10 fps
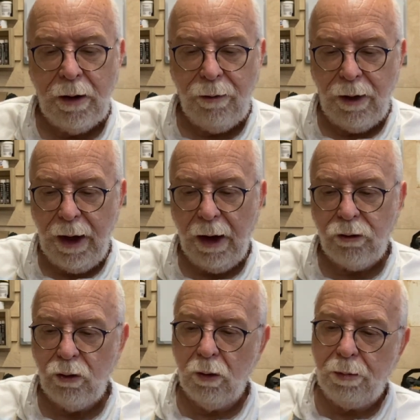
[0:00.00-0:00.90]
The
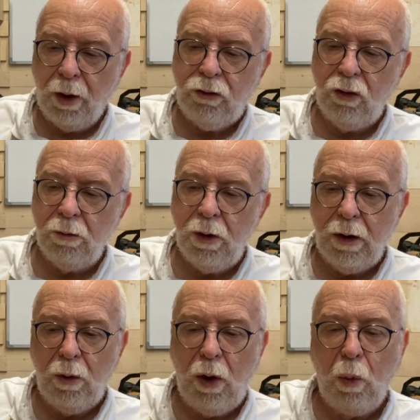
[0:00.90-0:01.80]
actual bottom
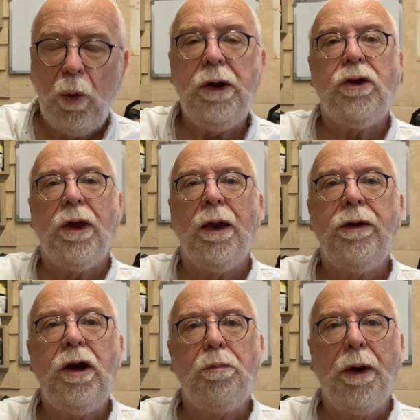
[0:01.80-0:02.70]
we'd
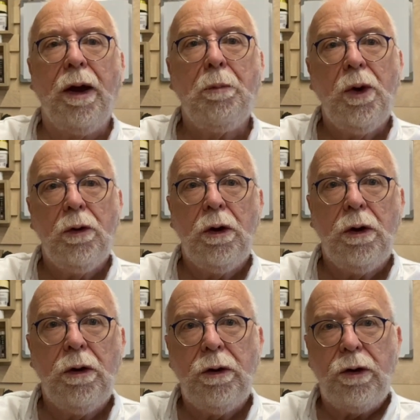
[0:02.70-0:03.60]
sanded by
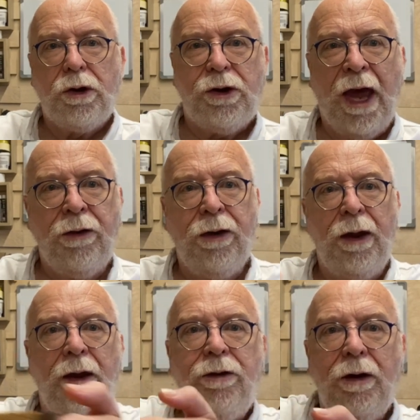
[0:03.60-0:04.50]
sanding
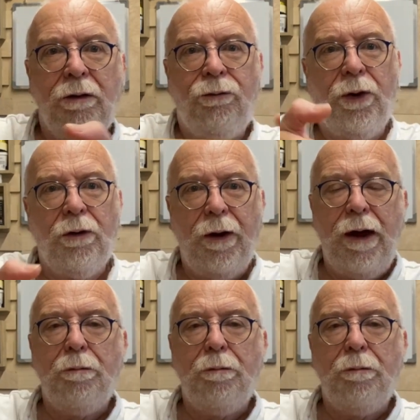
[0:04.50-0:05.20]
it in a figure 8